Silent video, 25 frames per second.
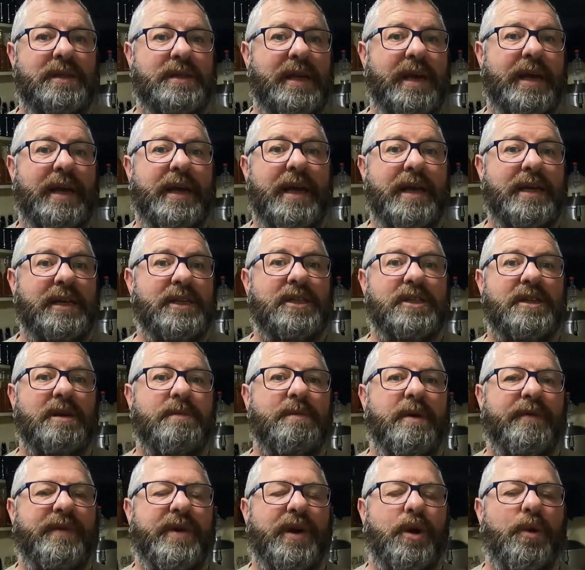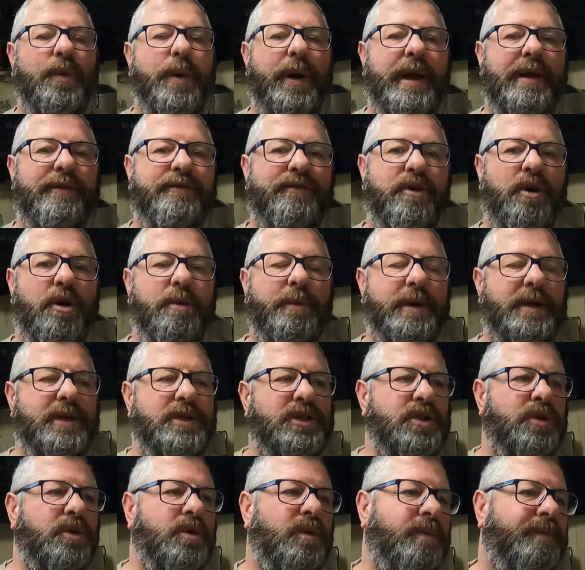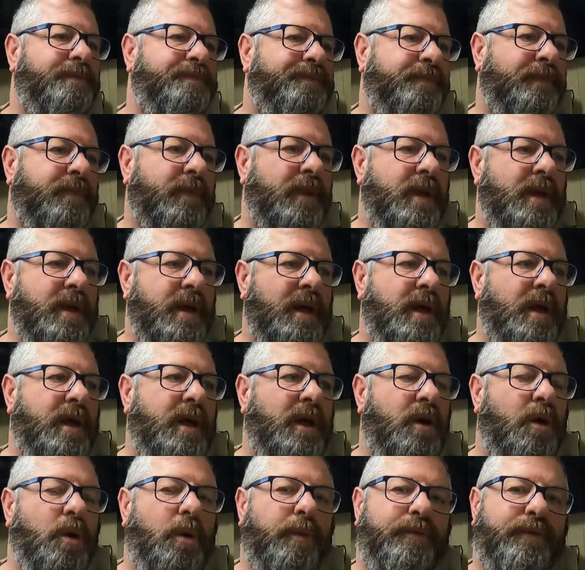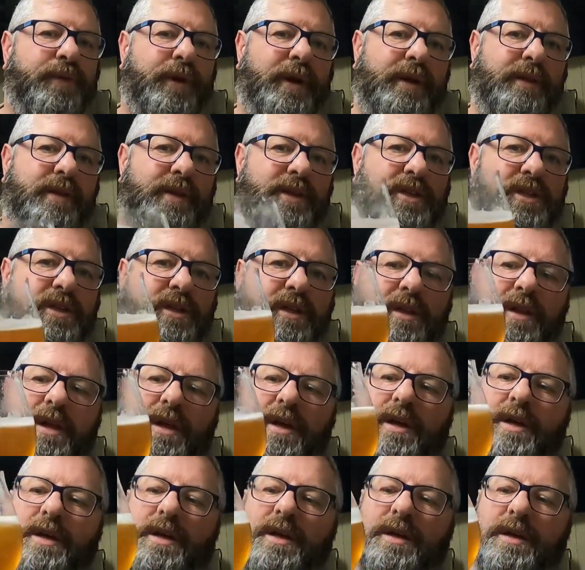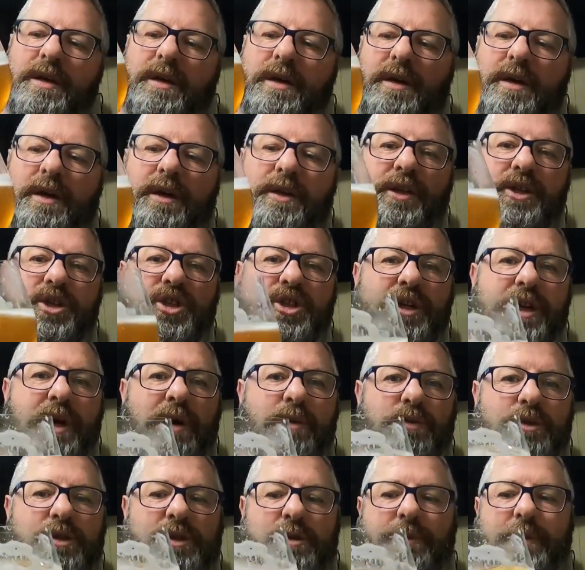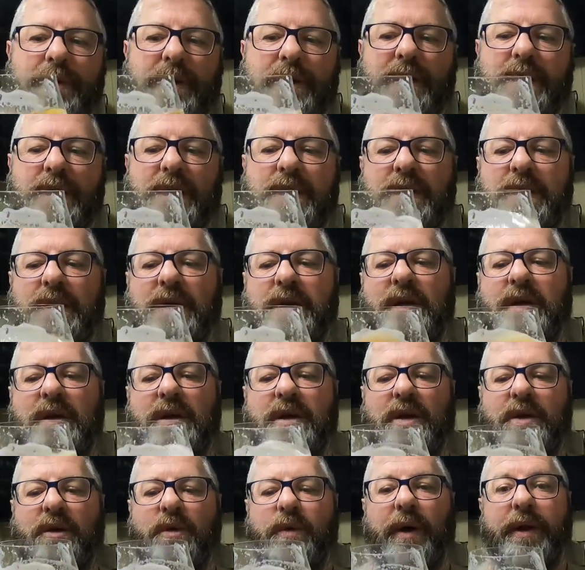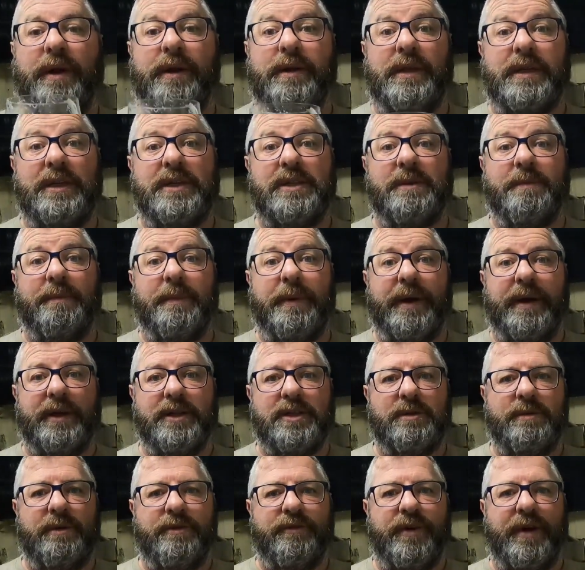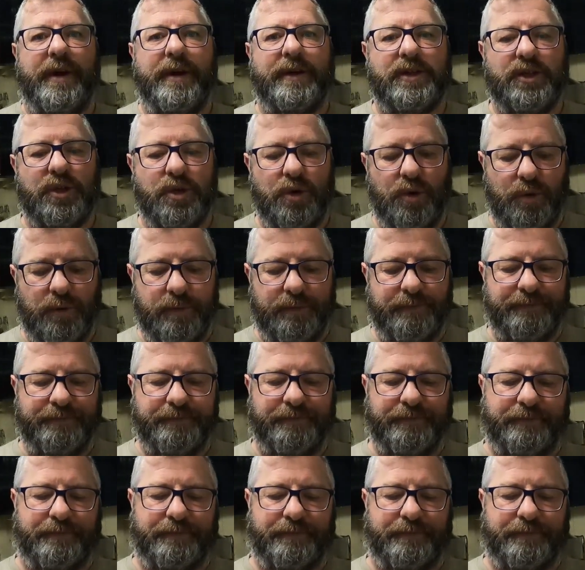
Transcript: taking some of it away for me. So hopefully this will condition out to be quite a decent beer, to be fair. So